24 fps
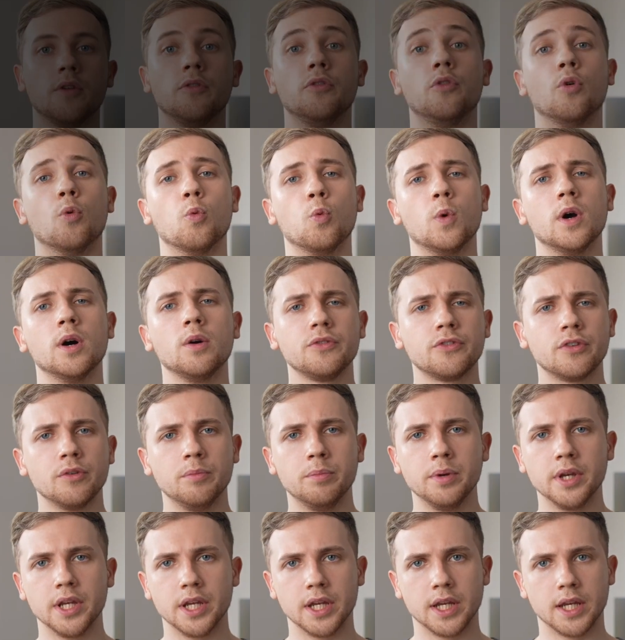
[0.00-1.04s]
The will to
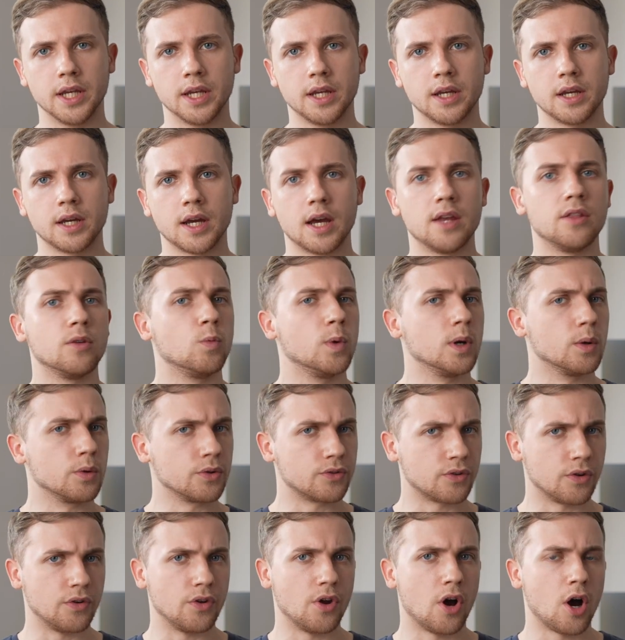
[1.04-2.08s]
be and the will
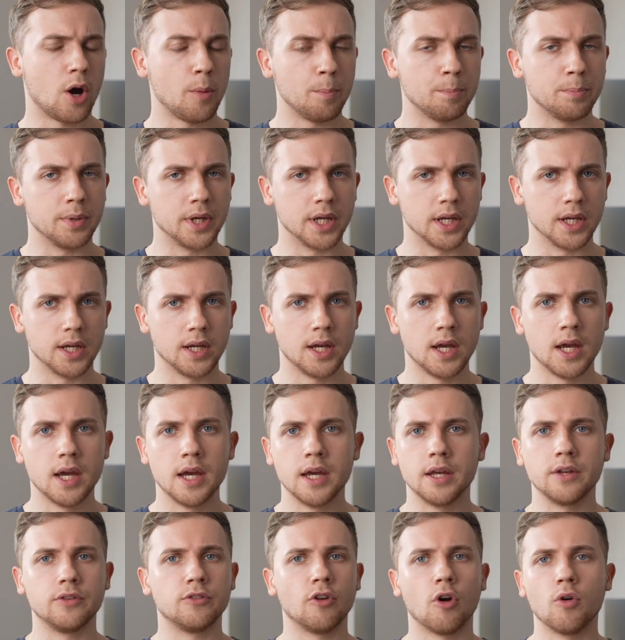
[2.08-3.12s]
to not be
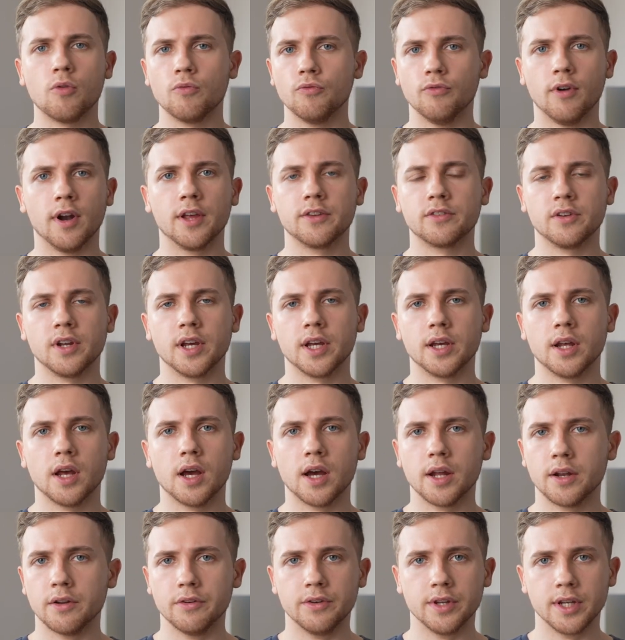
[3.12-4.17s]
don't resonate
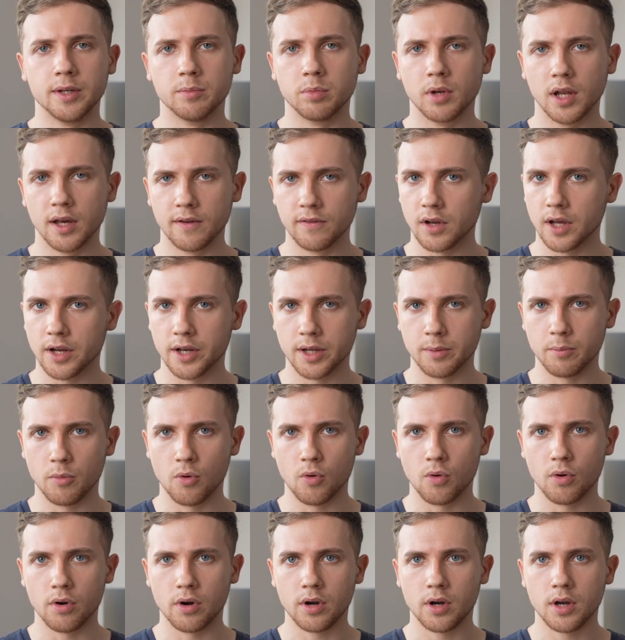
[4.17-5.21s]
at a deep level
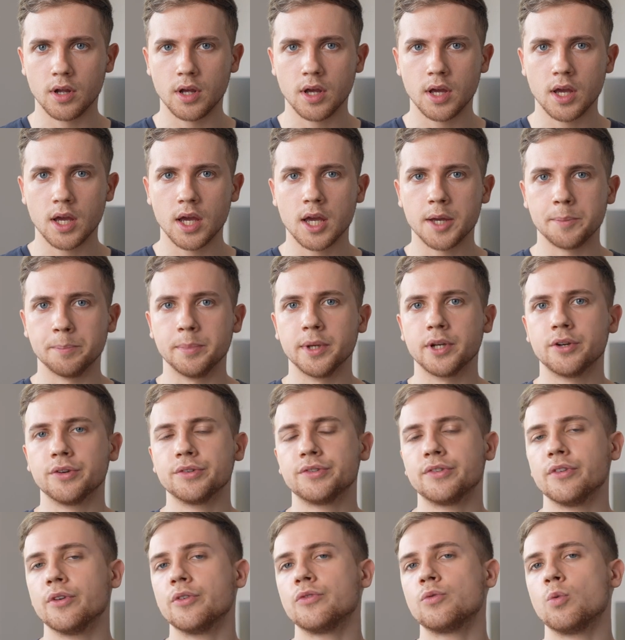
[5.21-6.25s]
anymore,
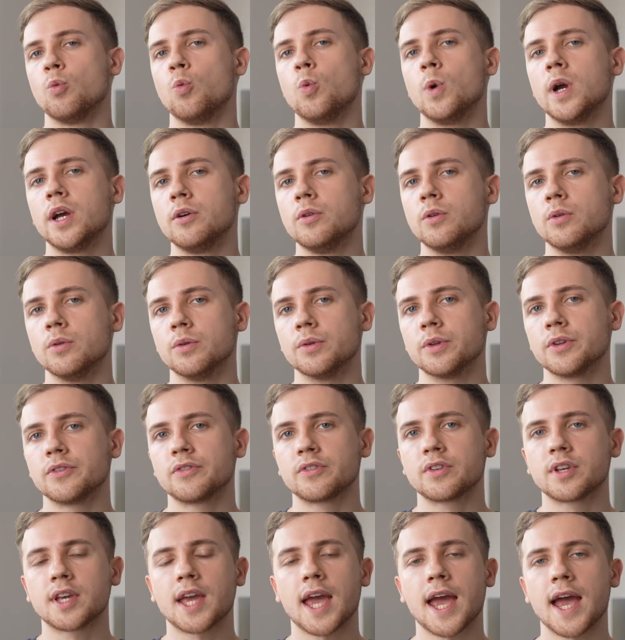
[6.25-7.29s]
because those wills
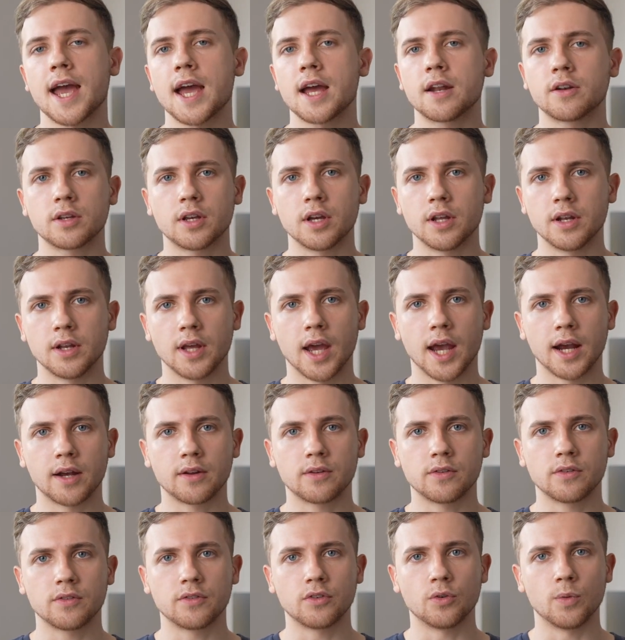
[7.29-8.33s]
can't
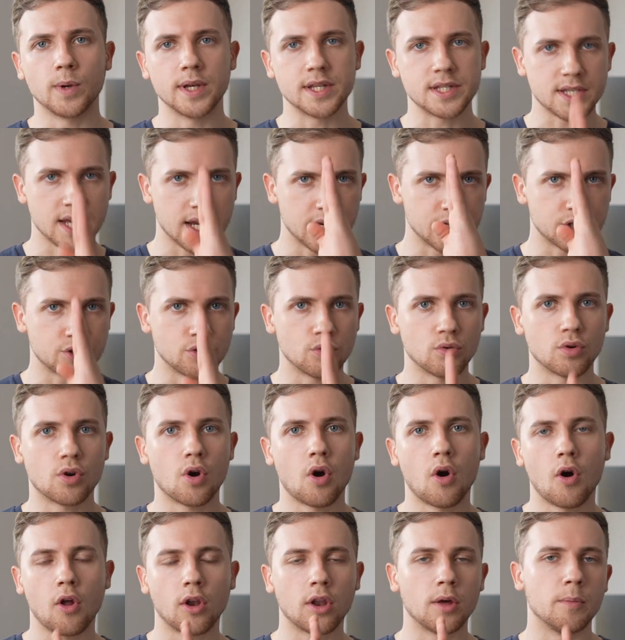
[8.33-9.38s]
connect to a central
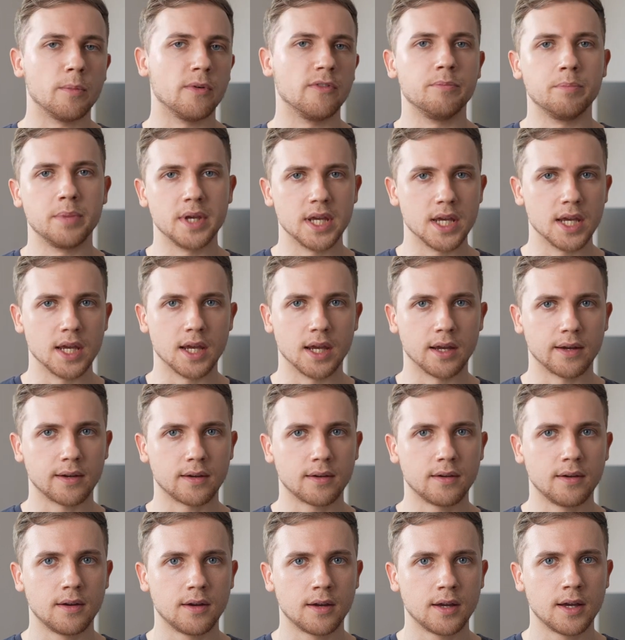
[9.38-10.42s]
column of being.
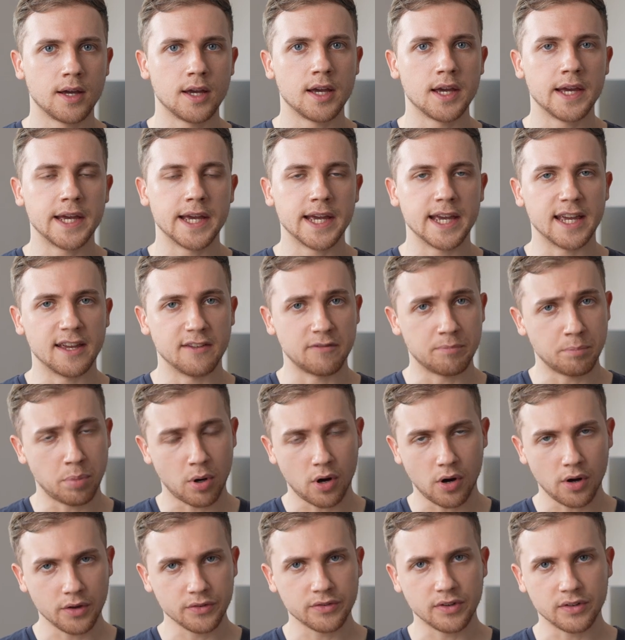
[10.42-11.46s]
If
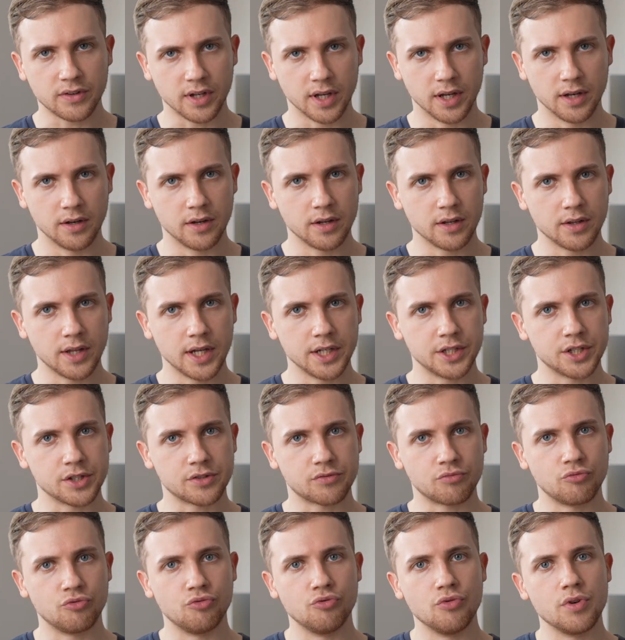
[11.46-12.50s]
posited, they just
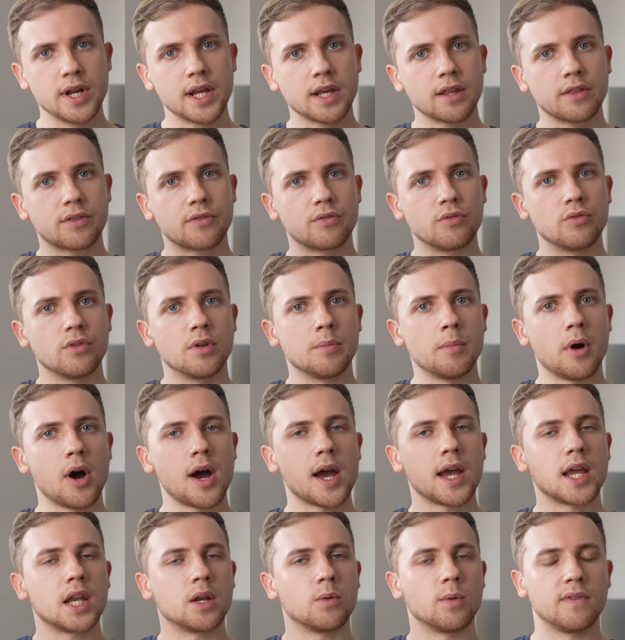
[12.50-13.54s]
ring through the
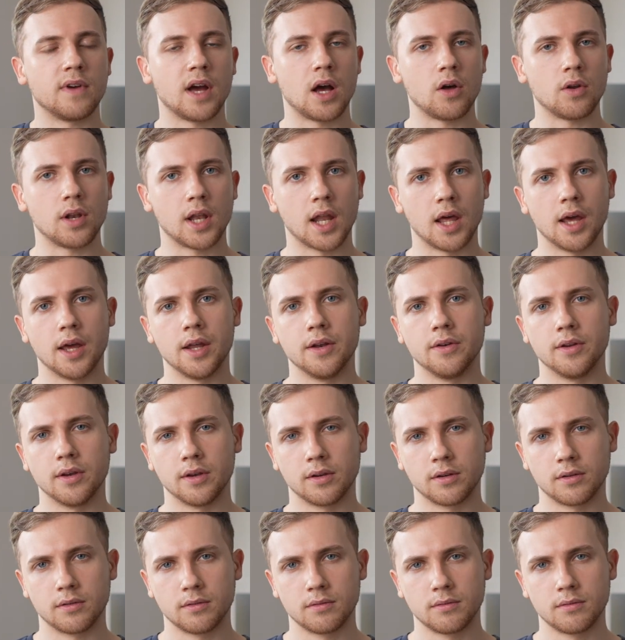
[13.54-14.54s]
mind without landing.